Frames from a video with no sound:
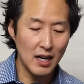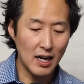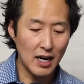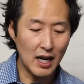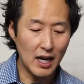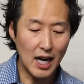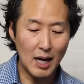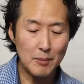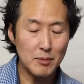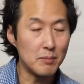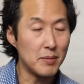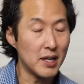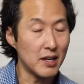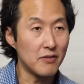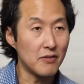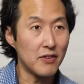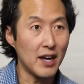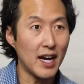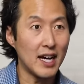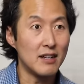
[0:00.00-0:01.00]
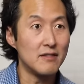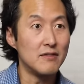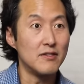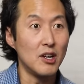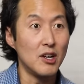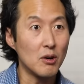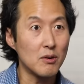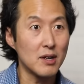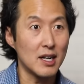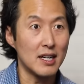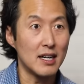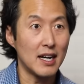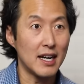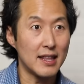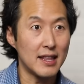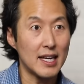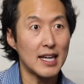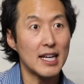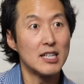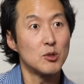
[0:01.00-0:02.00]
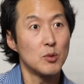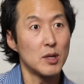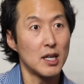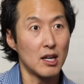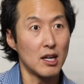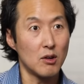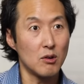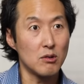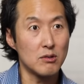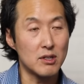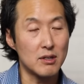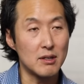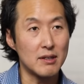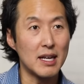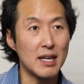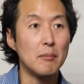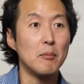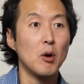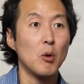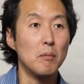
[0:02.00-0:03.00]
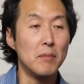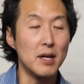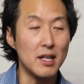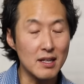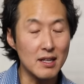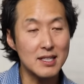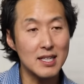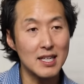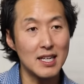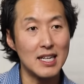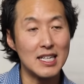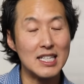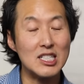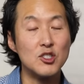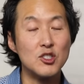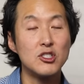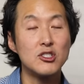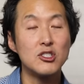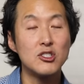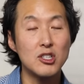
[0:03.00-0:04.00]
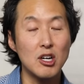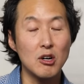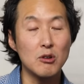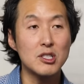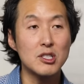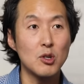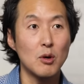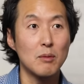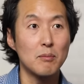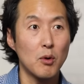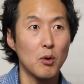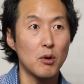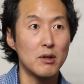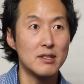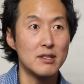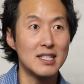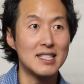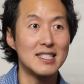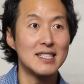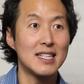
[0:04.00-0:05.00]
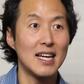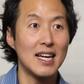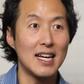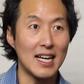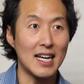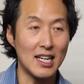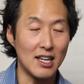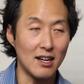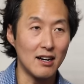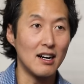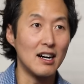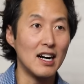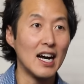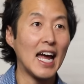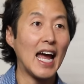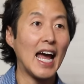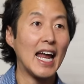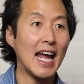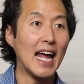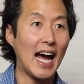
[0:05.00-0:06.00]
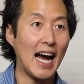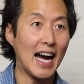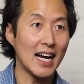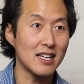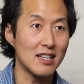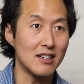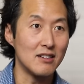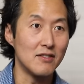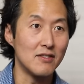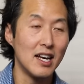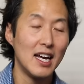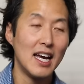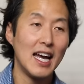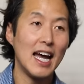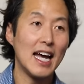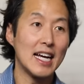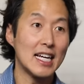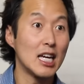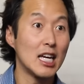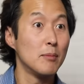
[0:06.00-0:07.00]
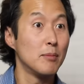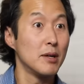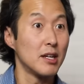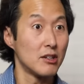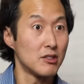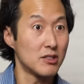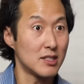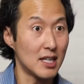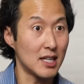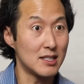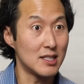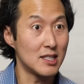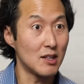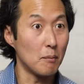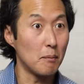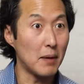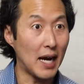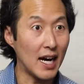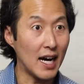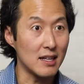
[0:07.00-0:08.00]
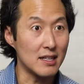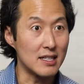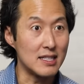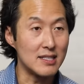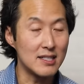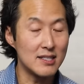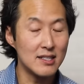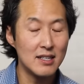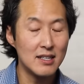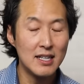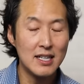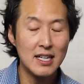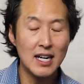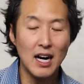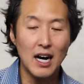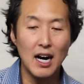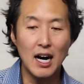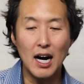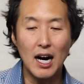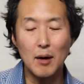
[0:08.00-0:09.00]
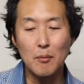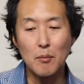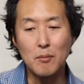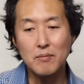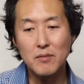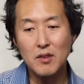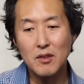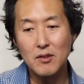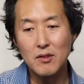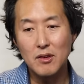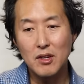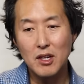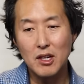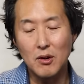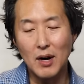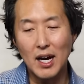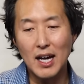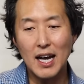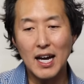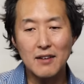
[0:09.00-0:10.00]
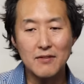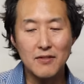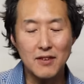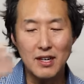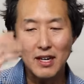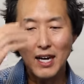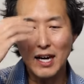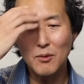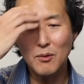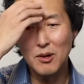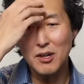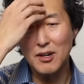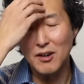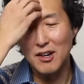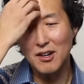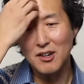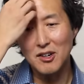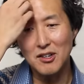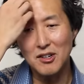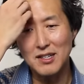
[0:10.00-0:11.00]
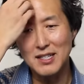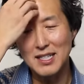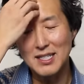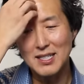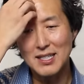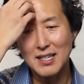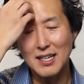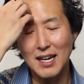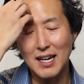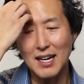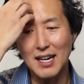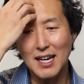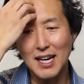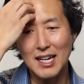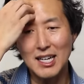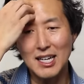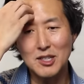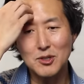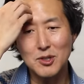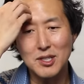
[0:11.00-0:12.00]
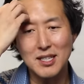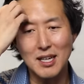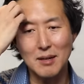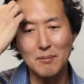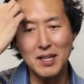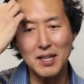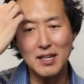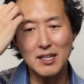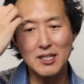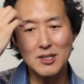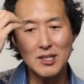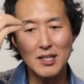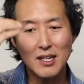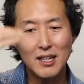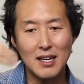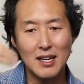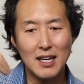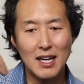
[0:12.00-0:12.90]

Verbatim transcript: Uh, I'm a big fan of yoga. I think as we get older, that mobility is so, so important to staying young and active and keeping your sense of balance. Um, you know, I have, a, I wrote an article that's kind of interesting because